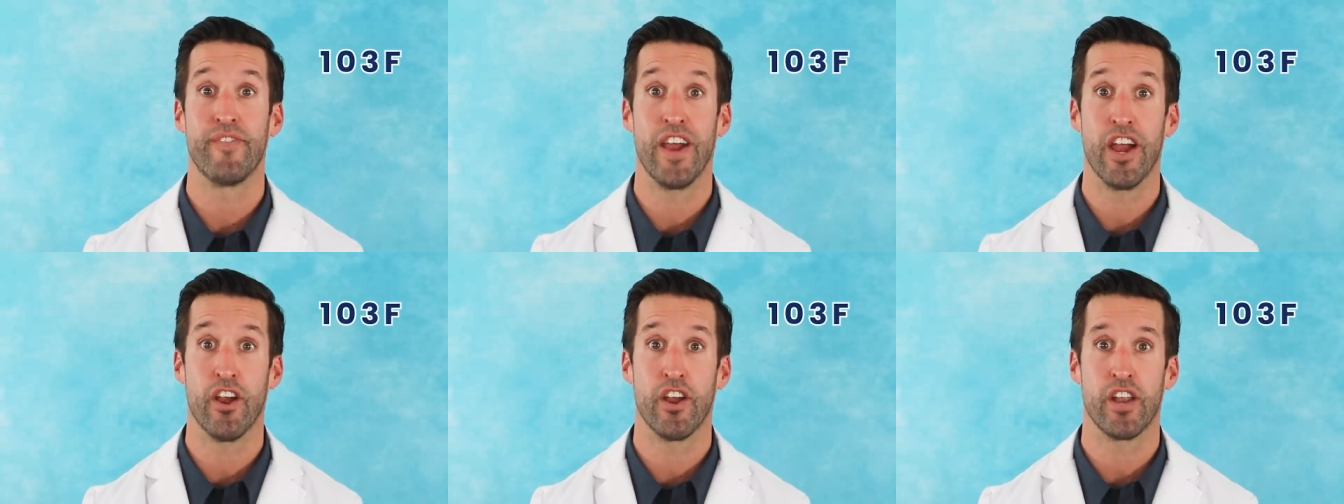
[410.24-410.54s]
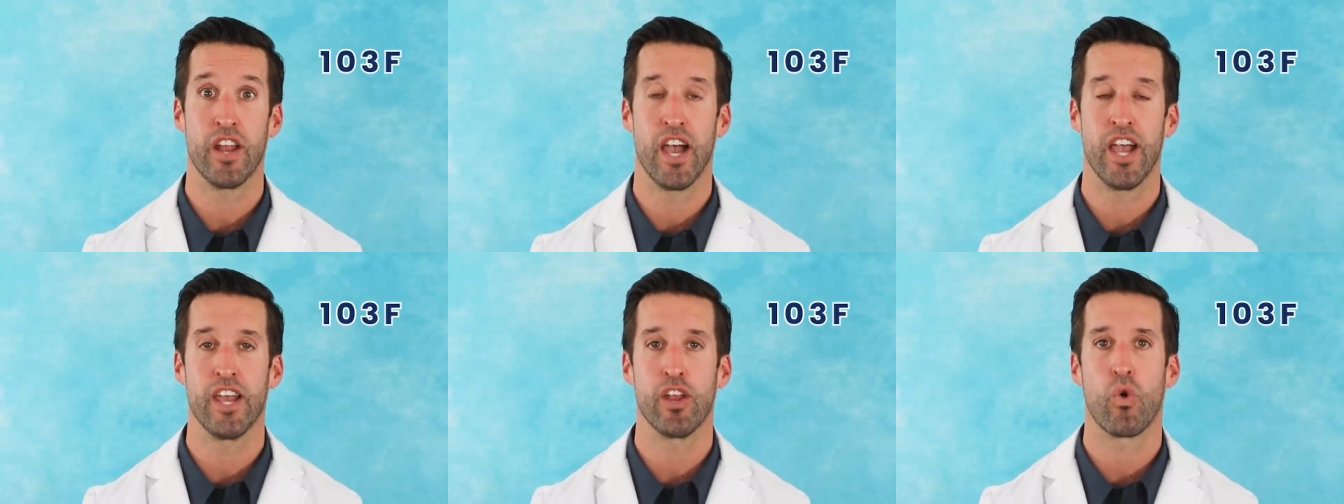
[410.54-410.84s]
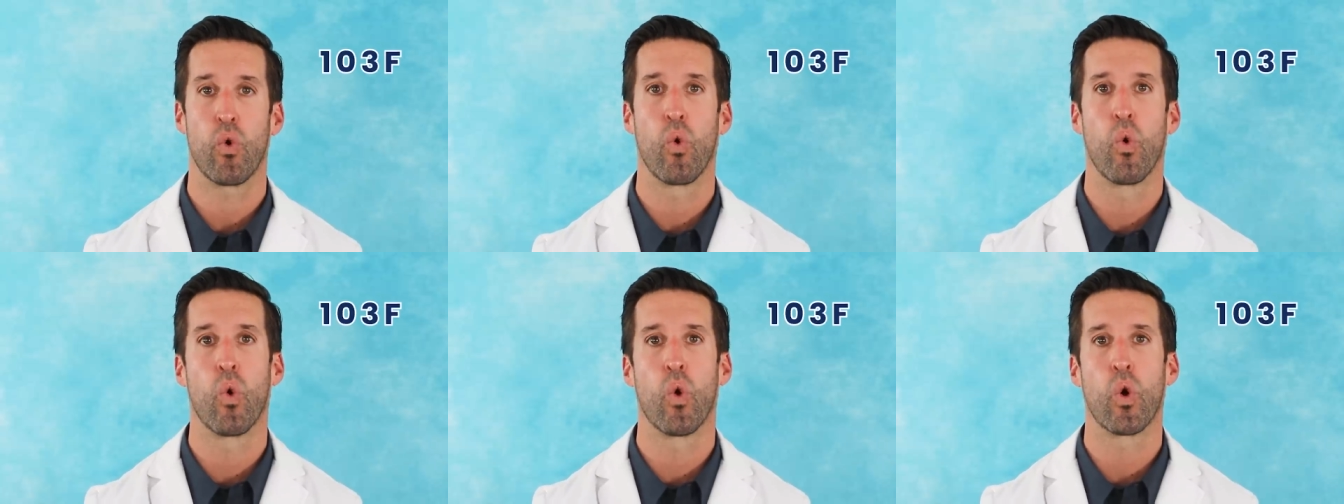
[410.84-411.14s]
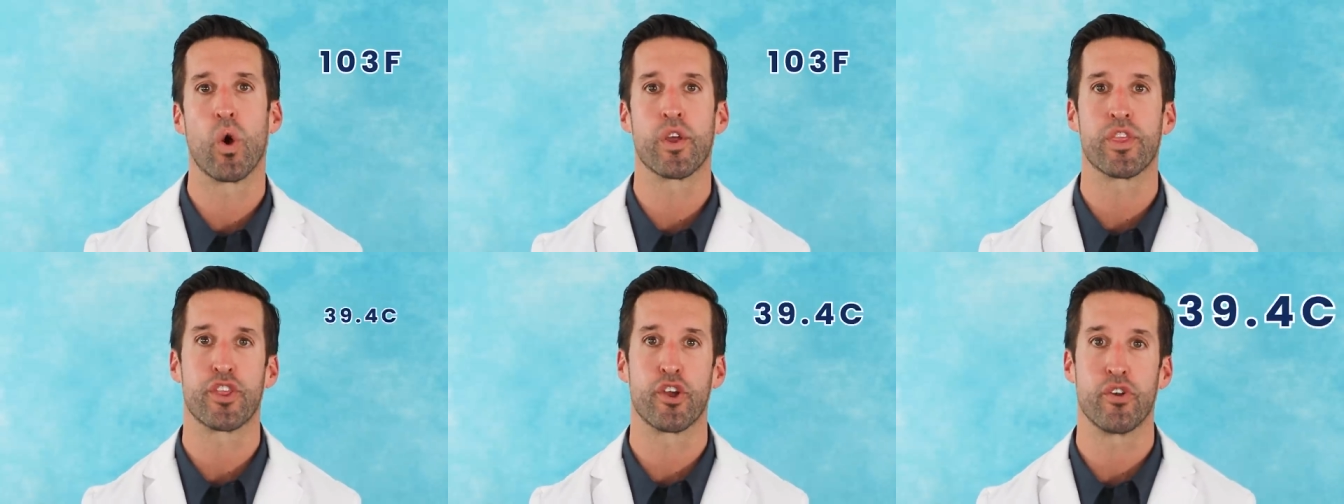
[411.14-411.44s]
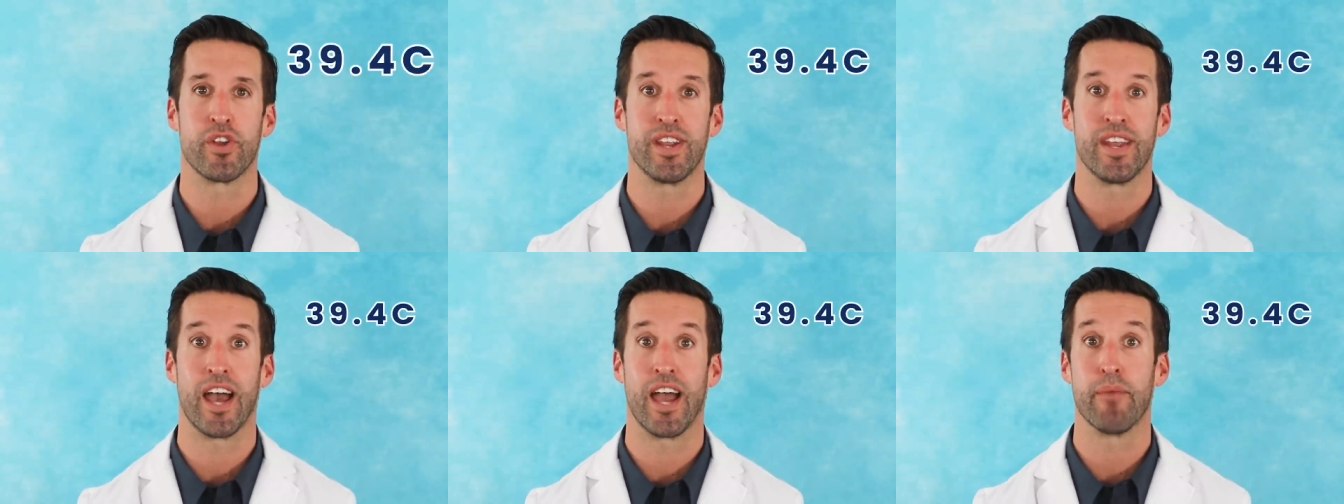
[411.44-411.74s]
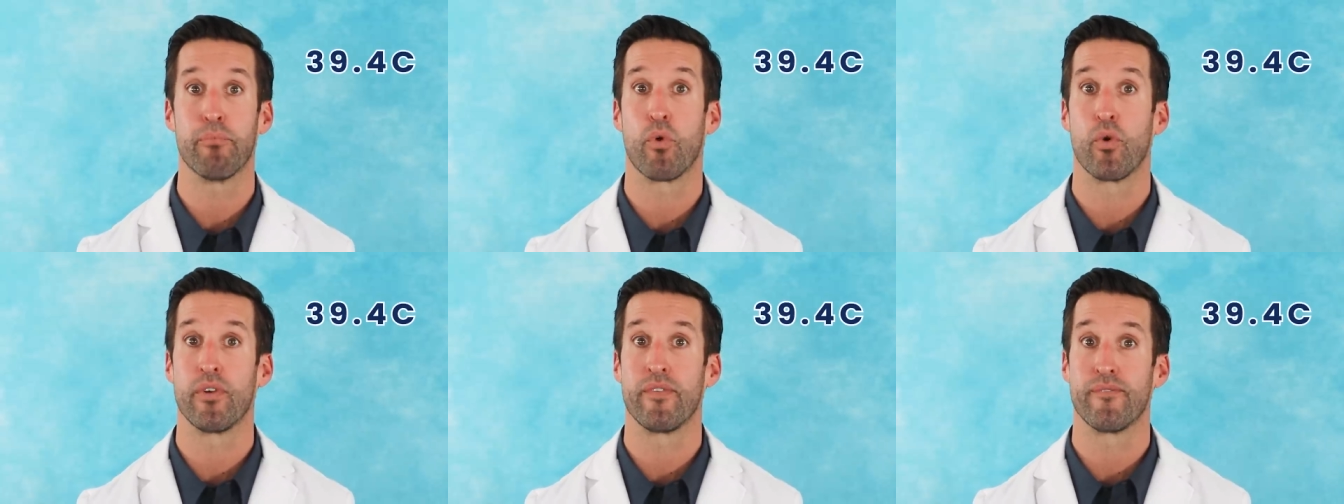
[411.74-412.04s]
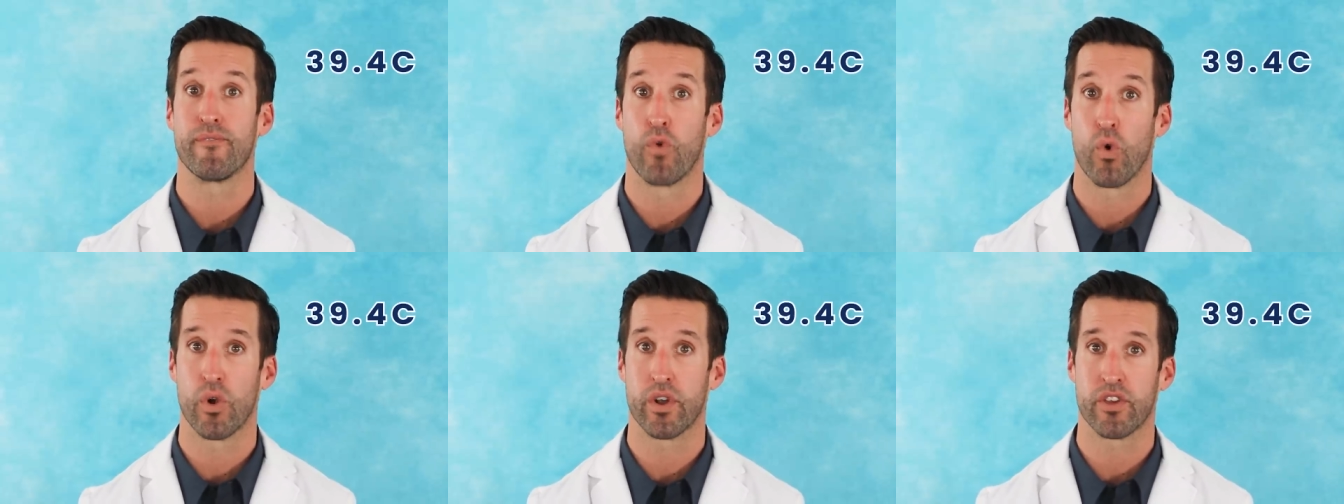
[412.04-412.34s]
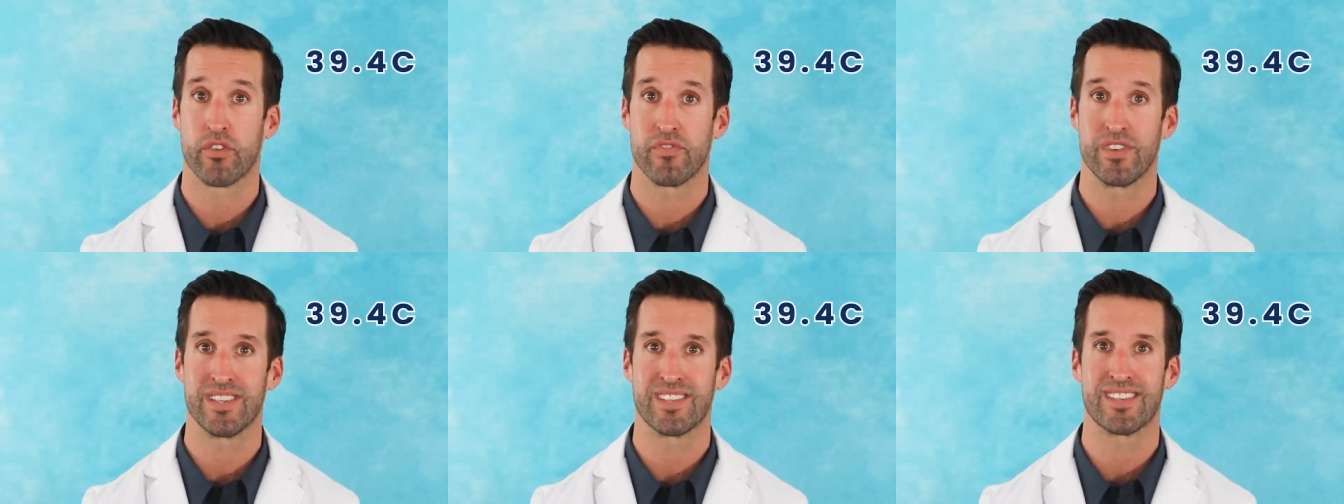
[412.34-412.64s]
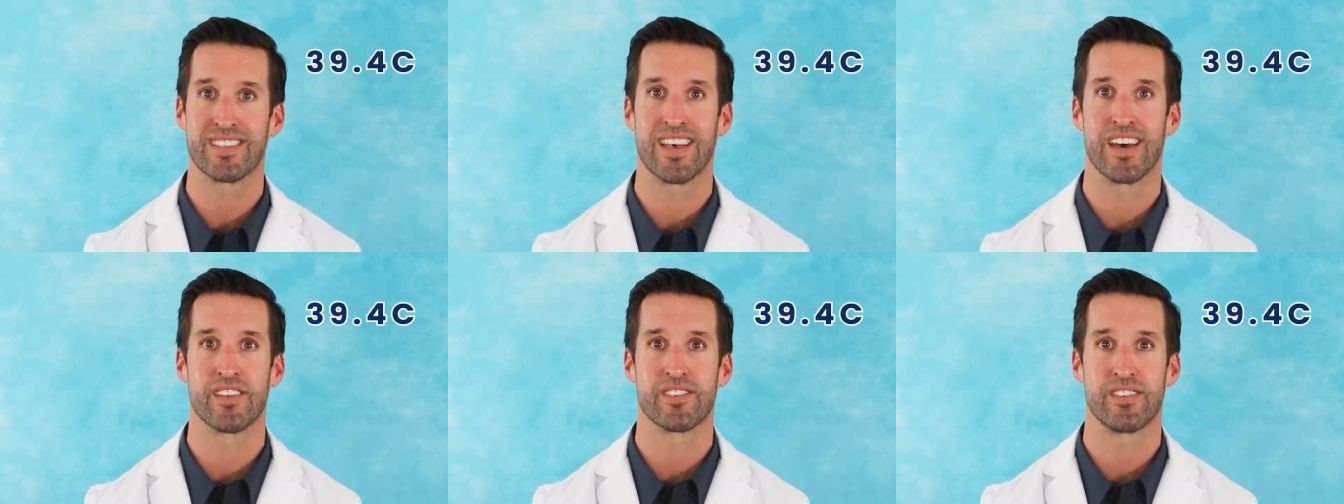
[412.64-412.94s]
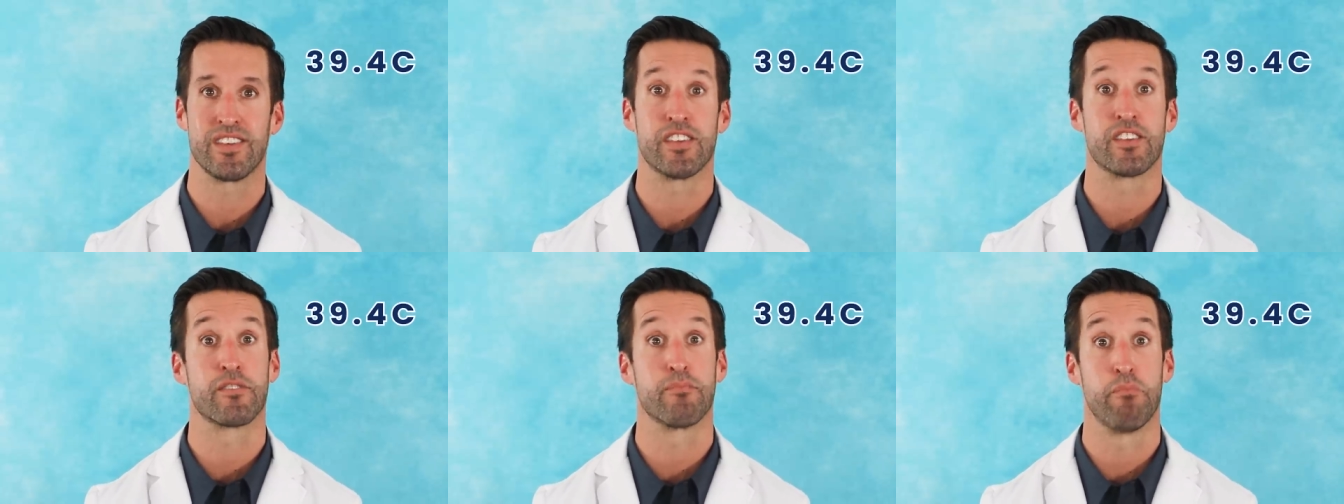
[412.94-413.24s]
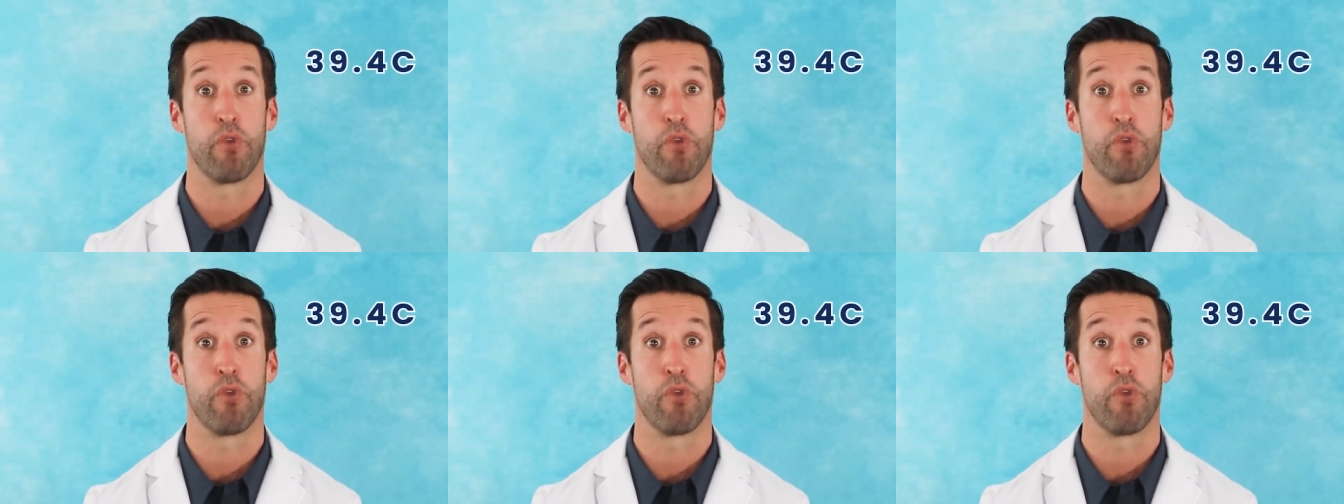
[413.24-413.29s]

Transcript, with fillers: Fahrenheit or 39.4 degrees Celsius